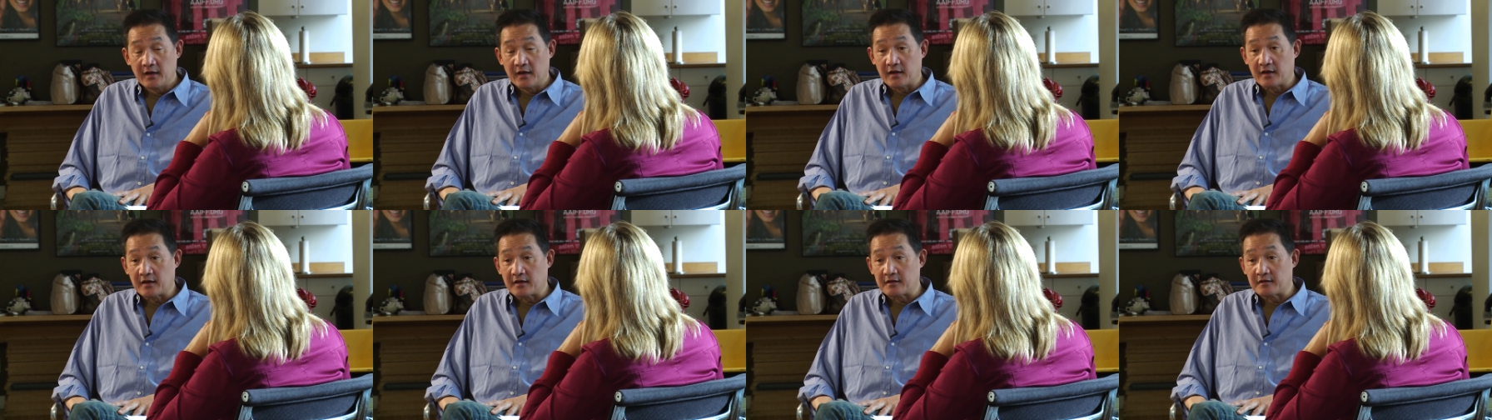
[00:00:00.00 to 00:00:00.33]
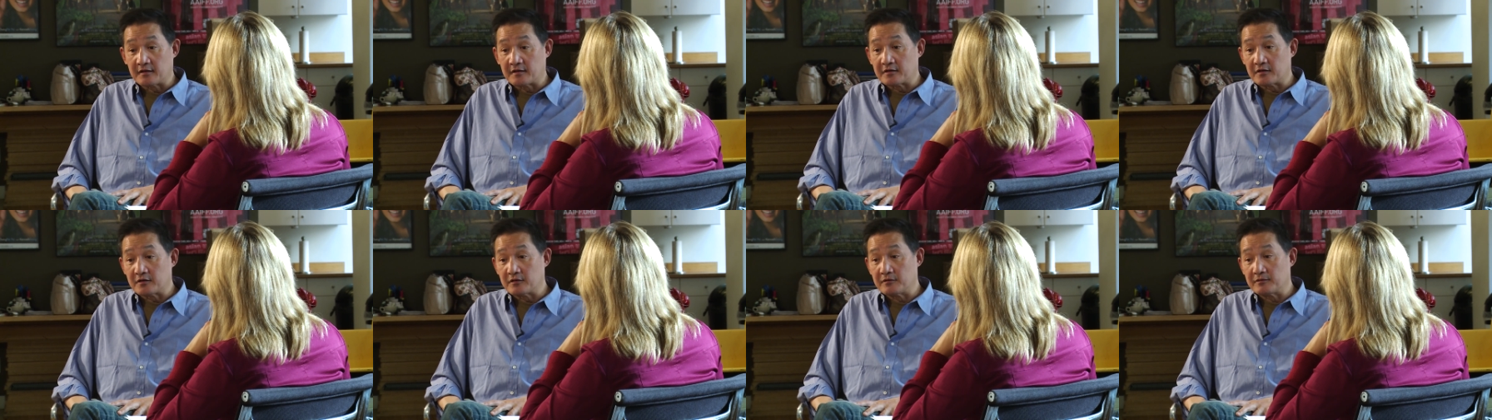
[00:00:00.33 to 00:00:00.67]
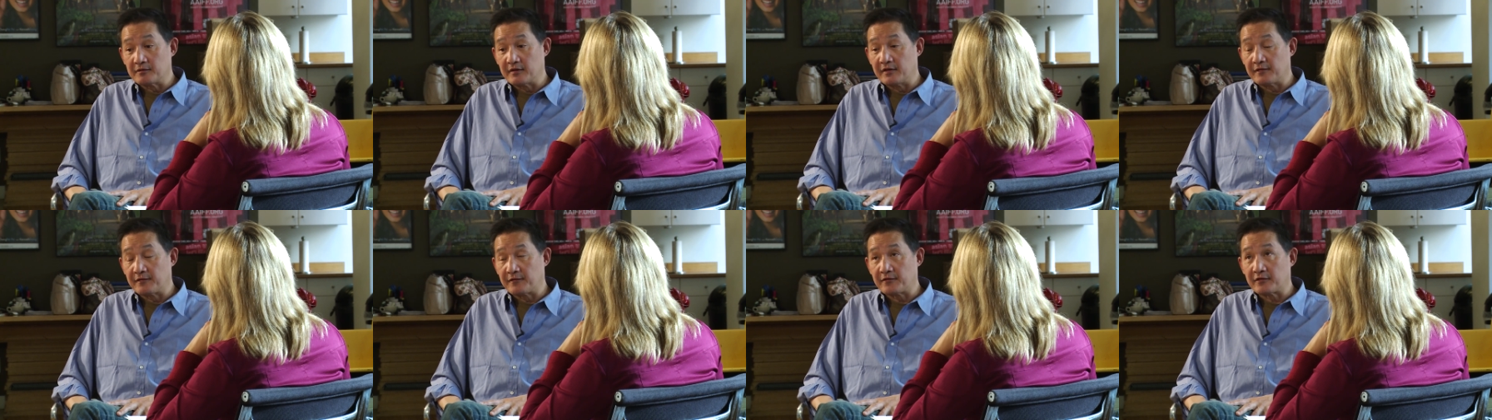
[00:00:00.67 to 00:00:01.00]
and so
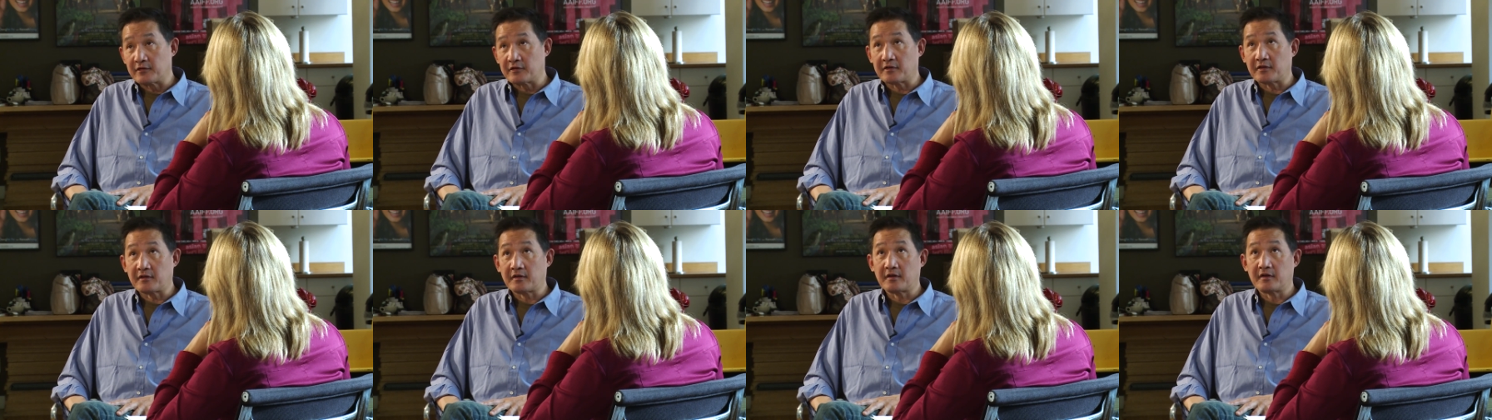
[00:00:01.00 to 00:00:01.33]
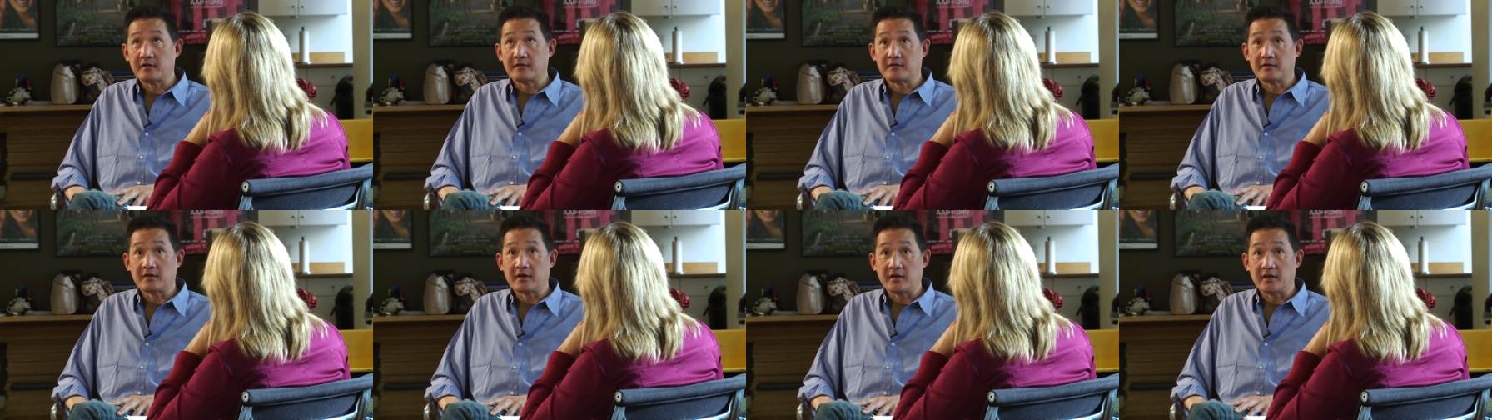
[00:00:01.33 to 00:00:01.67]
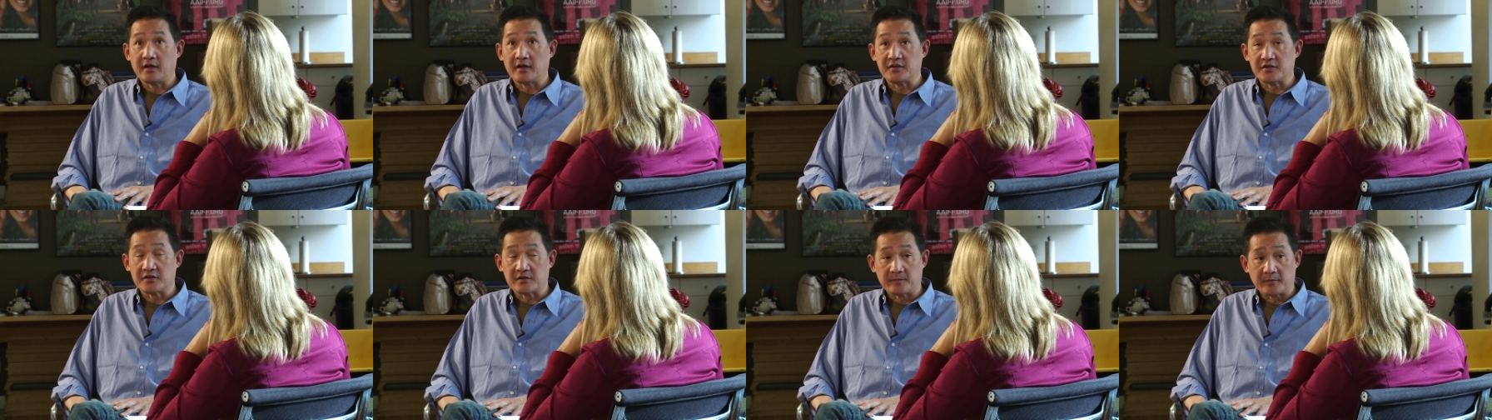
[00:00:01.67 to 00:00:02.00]
the first
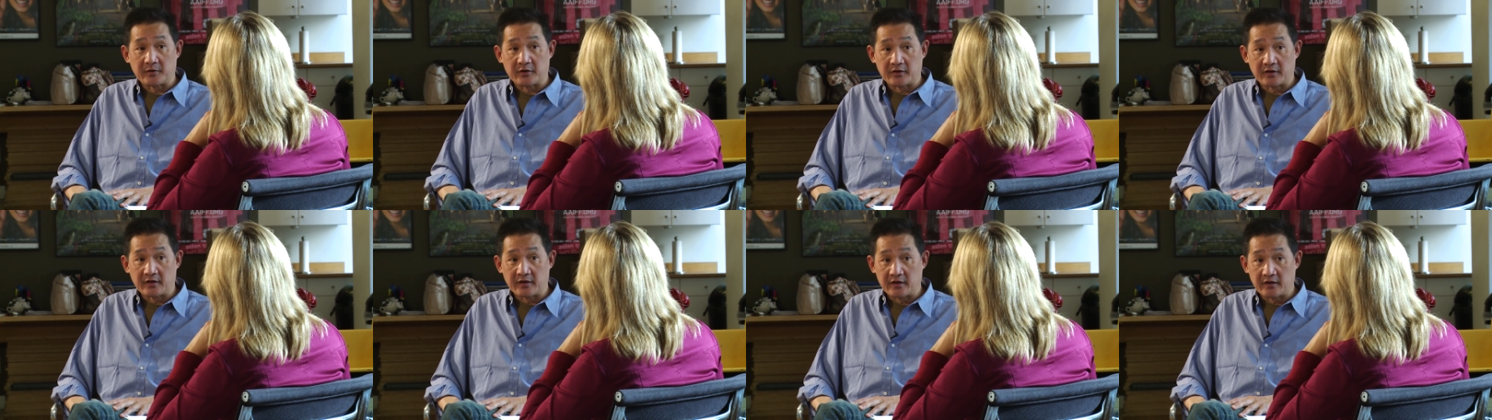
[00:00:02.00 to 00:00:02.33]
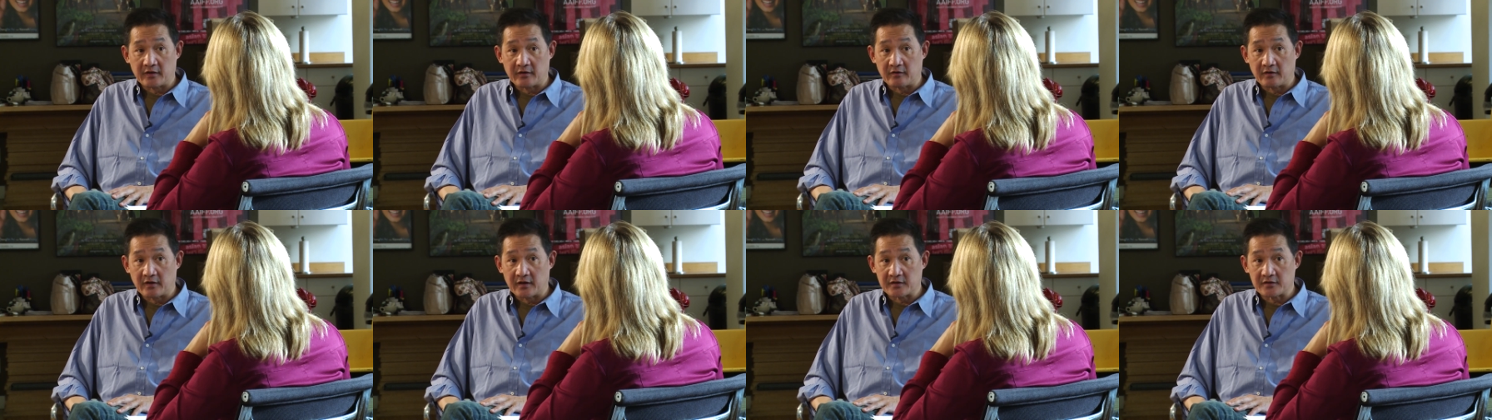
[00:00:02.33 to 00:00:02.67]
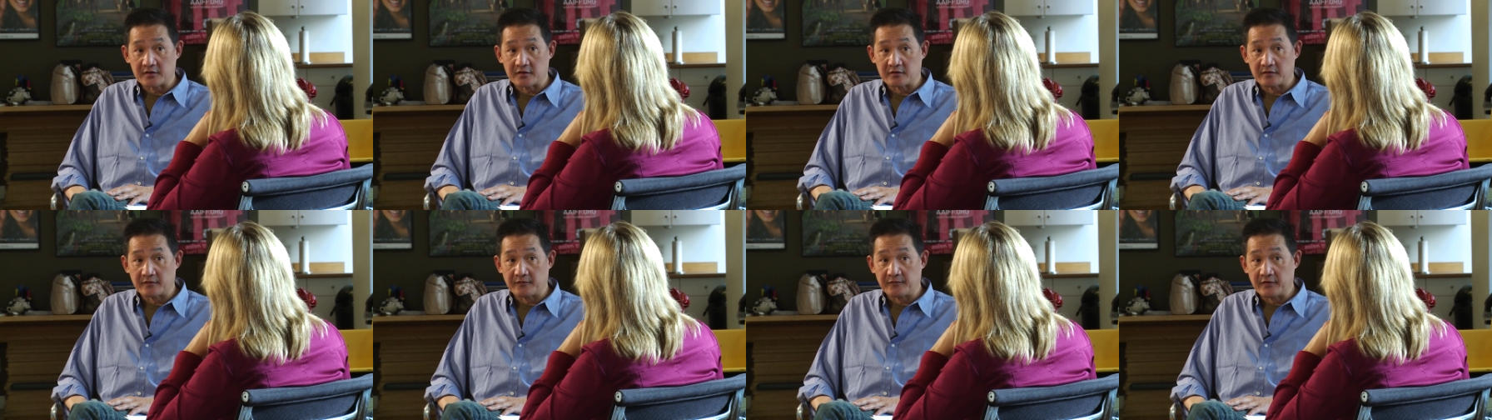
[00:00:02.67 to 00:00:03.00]
Asian American
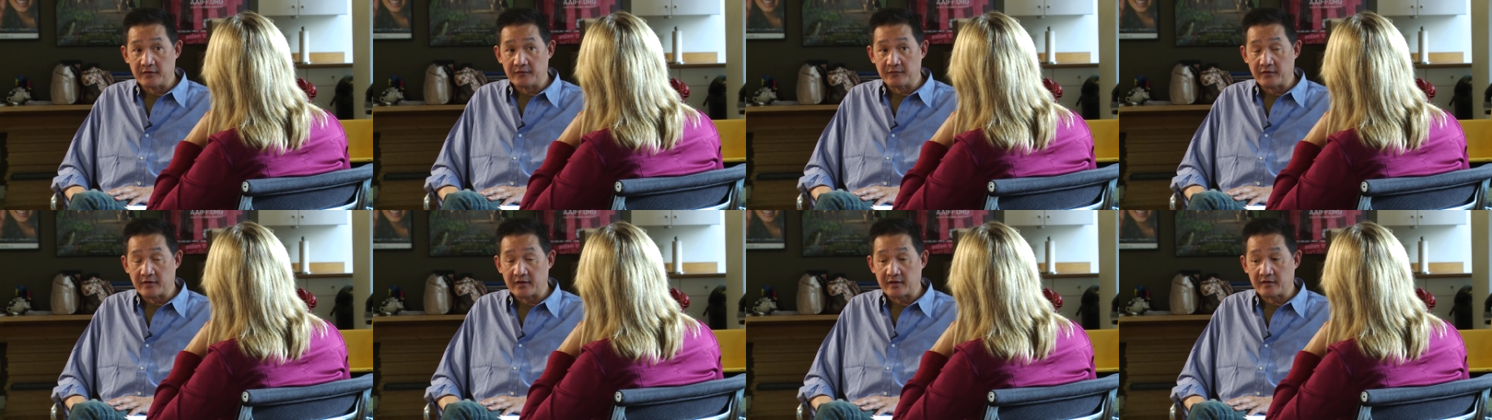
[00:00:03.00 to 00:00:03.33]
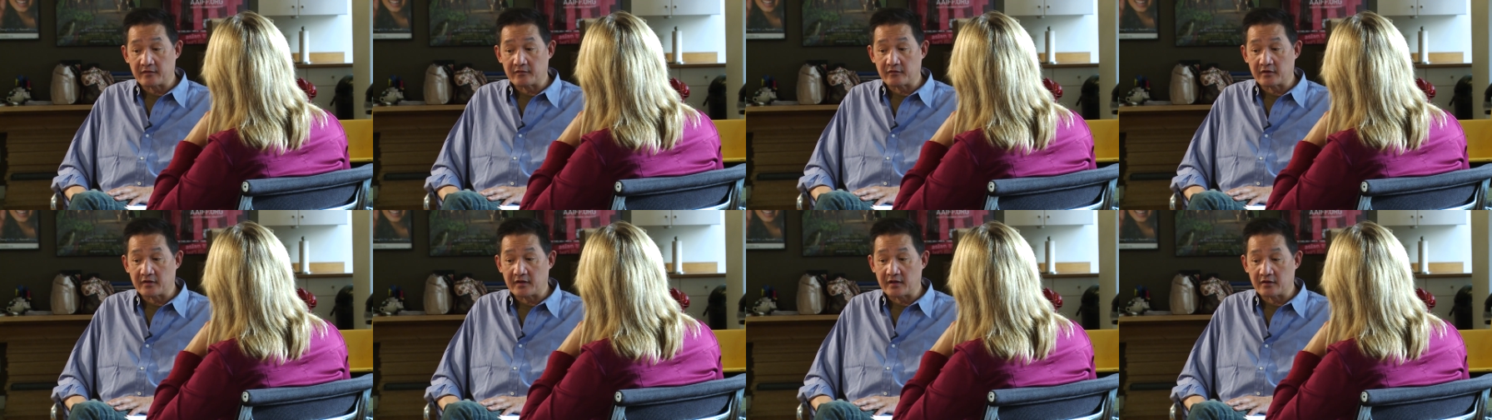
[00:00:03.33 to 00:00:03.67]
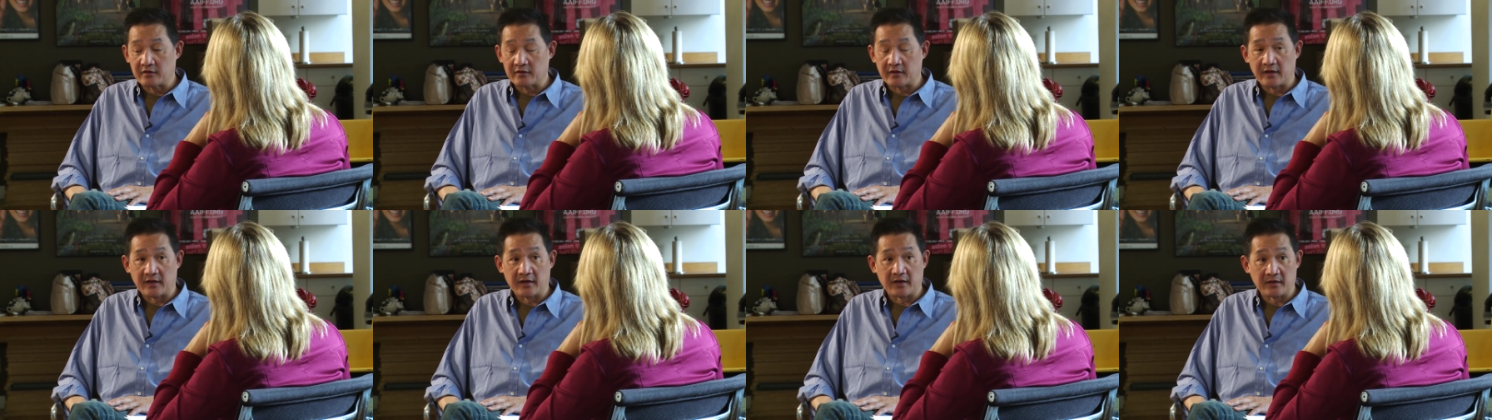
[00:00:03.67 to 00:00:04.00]
International Film Festival was
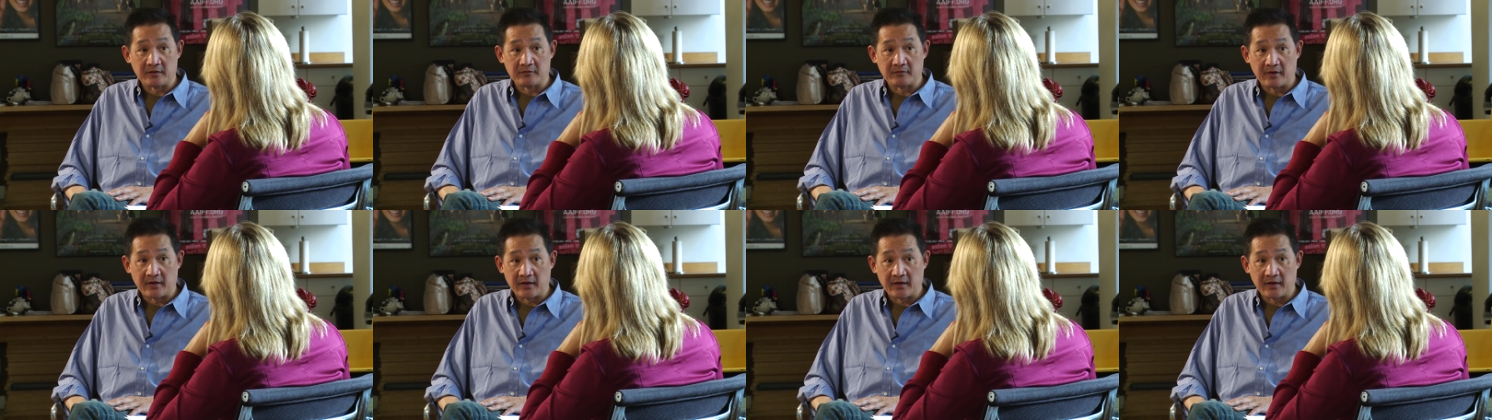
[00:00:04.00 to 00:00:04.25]
held at Hen